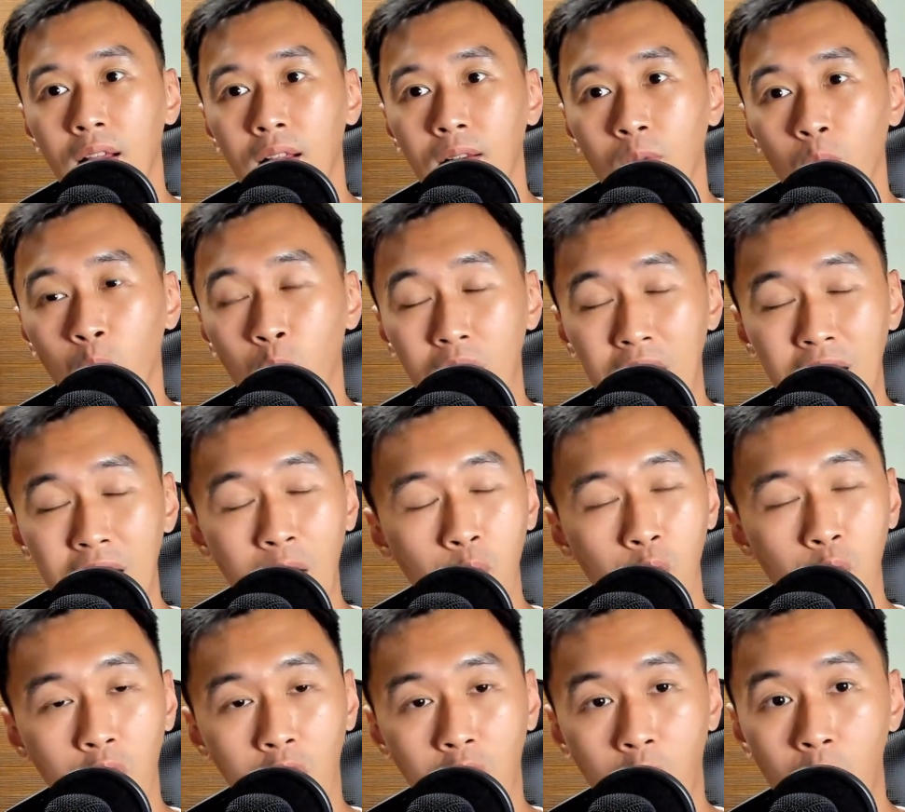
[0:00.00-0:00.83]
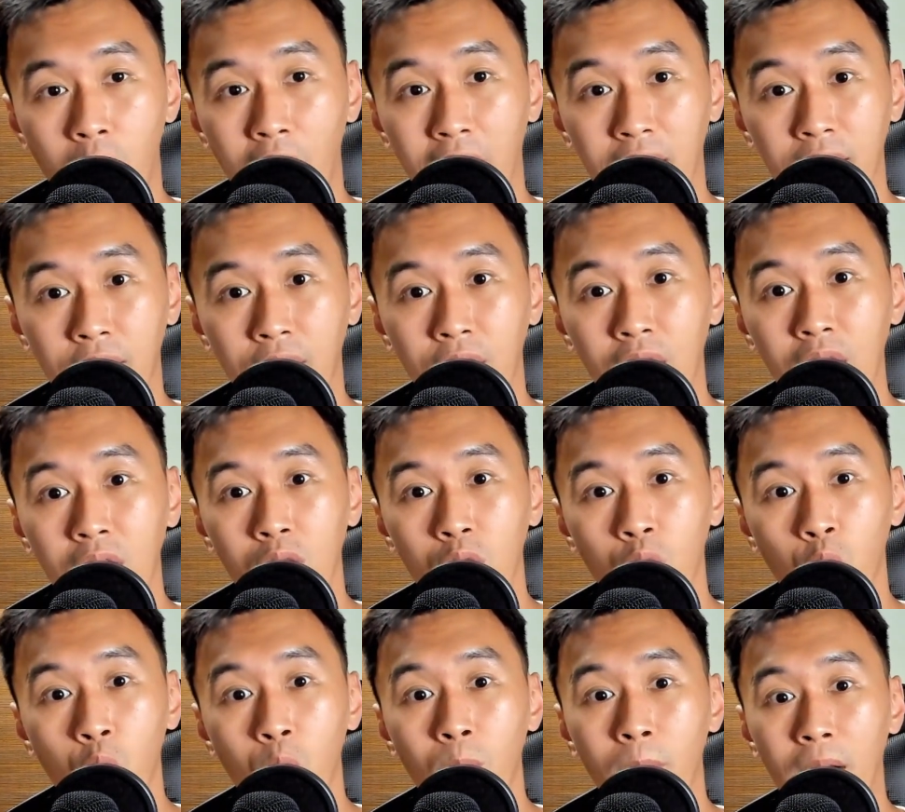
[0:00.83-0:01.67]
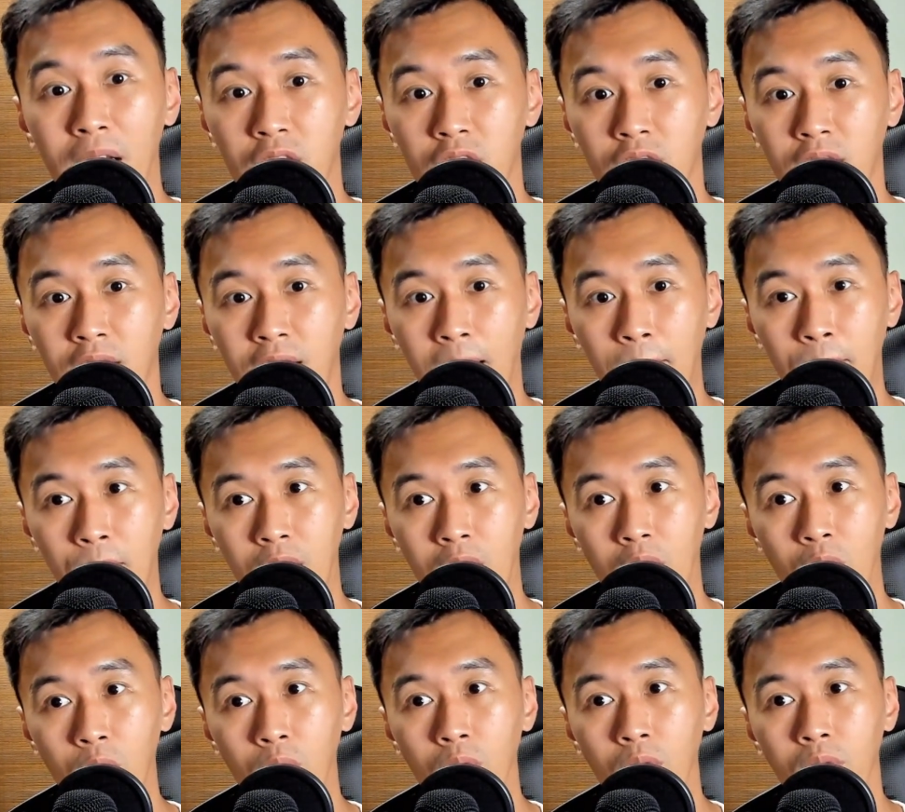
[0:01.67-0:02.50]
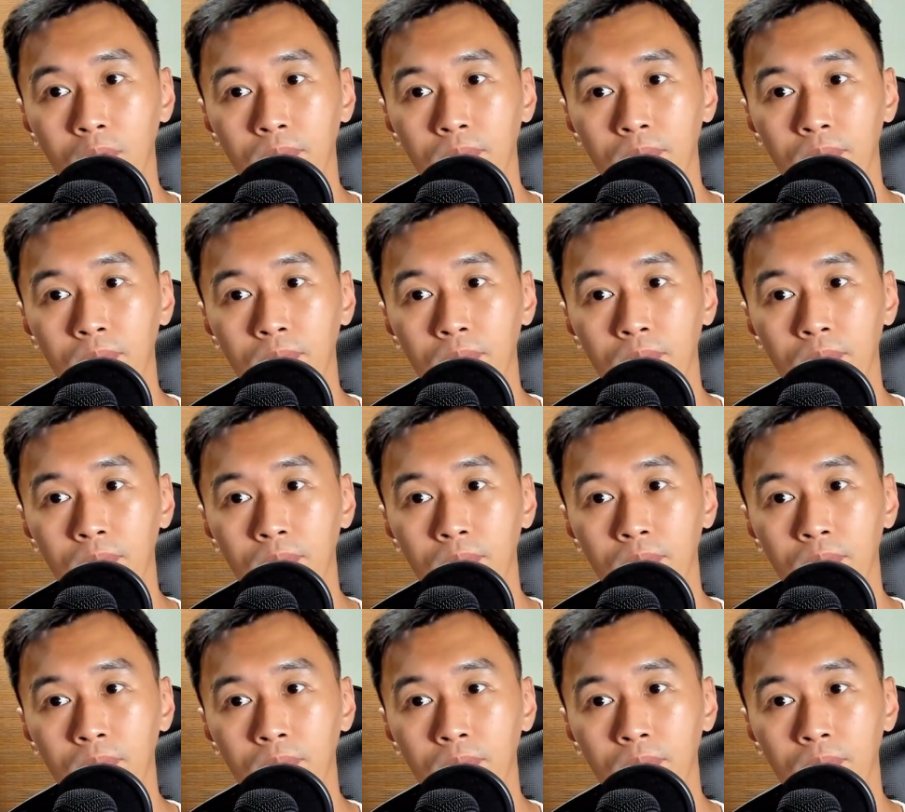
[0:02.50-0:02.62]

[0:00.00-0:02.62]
without requiring too much capital